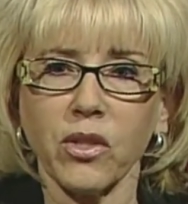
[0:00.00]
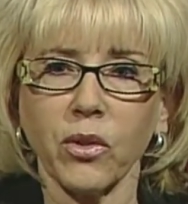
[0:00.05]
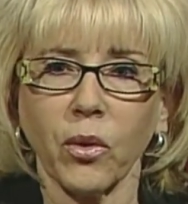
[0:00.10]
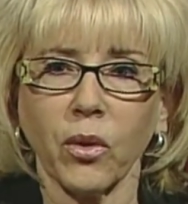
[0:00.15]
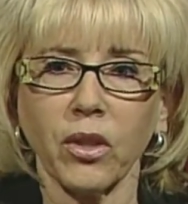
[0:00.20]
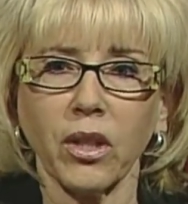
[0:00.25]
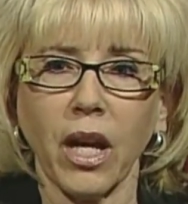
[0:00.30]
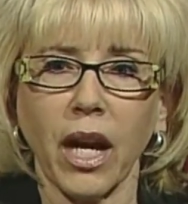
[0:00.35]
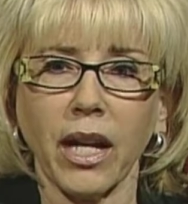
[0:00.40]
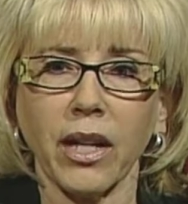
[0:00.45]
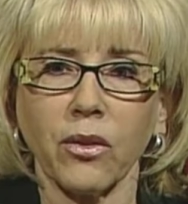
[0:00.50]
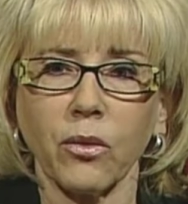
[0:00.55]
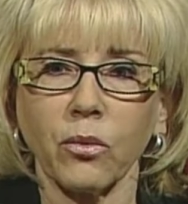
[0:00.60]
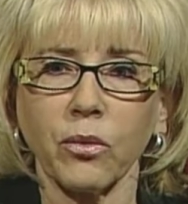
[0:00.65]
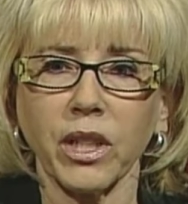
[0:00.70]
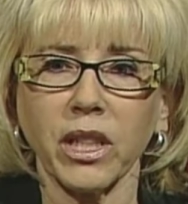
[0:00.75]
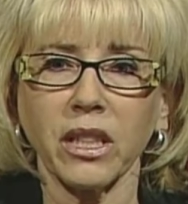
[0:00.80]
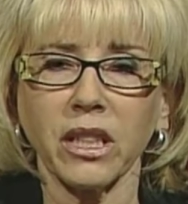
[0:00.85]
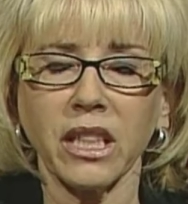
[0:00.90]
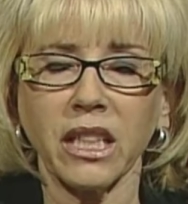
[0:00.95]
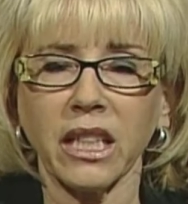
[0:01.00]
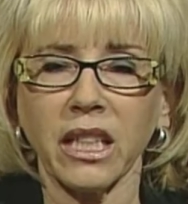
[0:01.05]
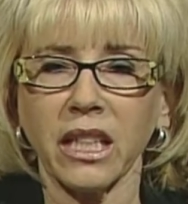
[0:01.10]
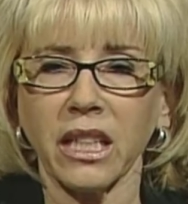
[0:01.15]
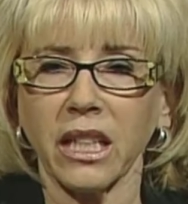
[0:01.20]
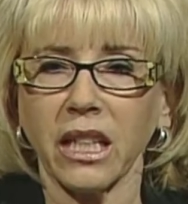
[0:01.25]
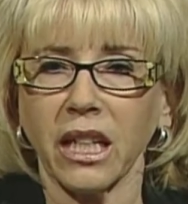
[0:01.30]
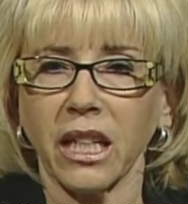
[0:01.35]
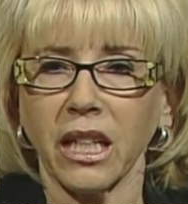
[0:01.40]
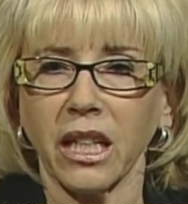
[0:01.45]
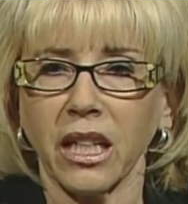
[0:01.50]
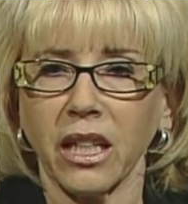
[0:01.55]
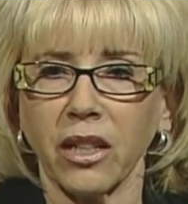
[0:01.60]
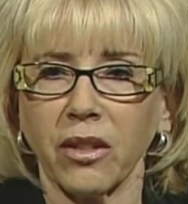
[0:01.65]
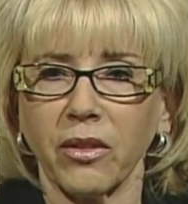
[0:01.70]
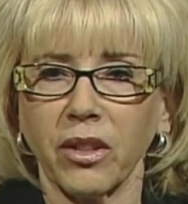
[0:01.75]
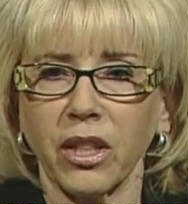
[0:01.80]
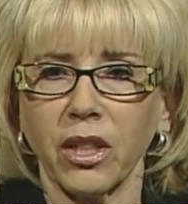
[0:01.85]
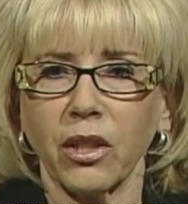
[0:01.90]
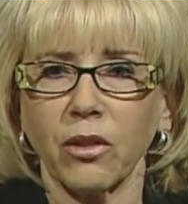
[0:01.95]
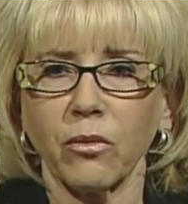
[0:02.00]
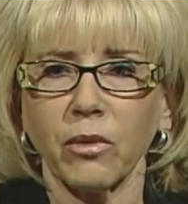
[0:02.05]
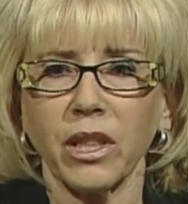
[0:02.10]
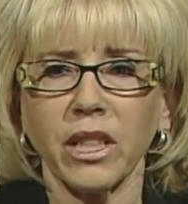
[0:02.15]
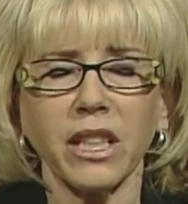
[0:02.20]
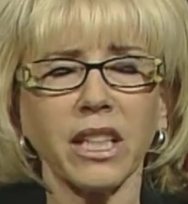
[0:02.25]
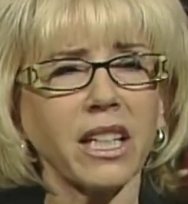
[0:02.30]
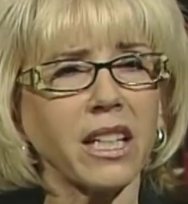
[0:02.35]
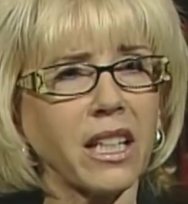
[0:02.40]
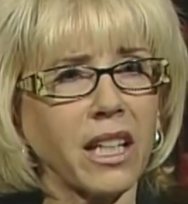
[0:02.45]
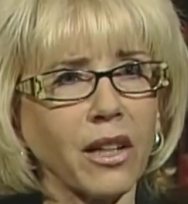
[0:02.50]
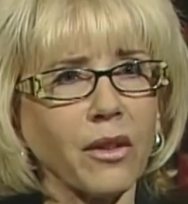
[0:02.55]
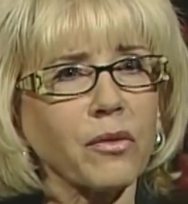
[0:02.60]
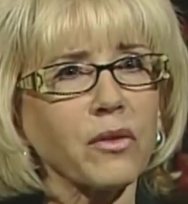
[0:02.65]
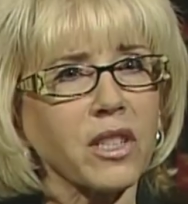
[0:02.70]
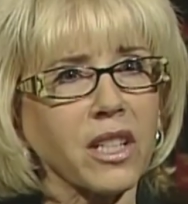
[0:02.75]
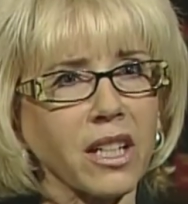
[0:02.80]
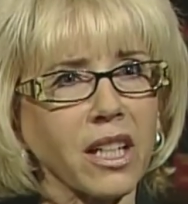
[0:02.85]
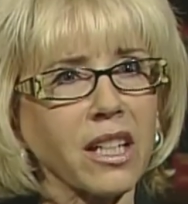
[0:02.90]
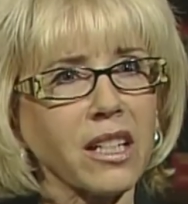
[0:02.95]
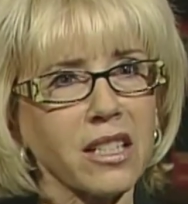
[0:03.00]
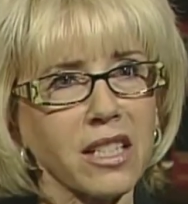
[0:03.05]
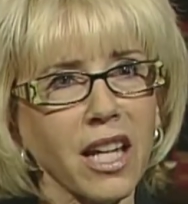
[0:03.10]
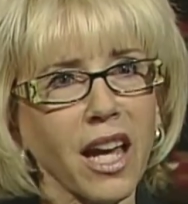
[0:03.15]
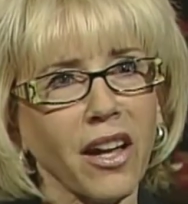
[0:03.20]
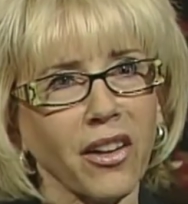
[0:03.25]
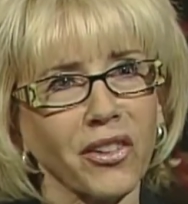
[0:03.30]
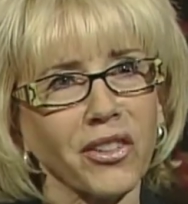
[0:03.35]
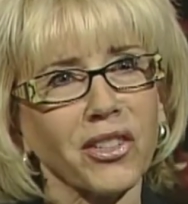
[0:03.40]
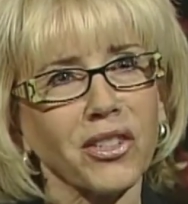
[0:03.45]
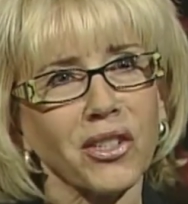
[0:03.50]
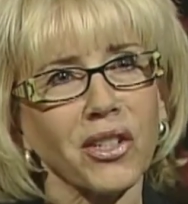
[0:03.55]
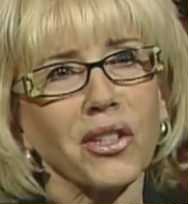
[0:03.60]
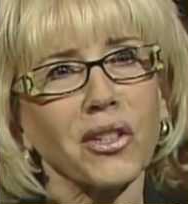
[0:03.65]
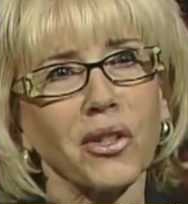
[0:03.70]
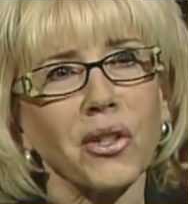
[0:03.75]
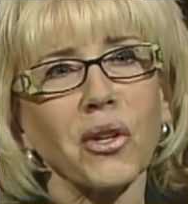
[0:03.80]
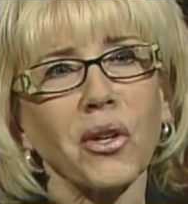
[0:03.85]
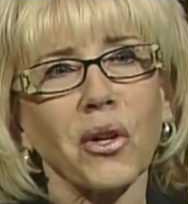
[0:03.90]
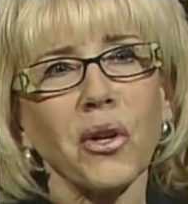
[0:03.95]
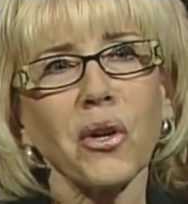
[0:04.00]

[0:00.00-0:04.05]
So a lot of really, uh, really gifted and talented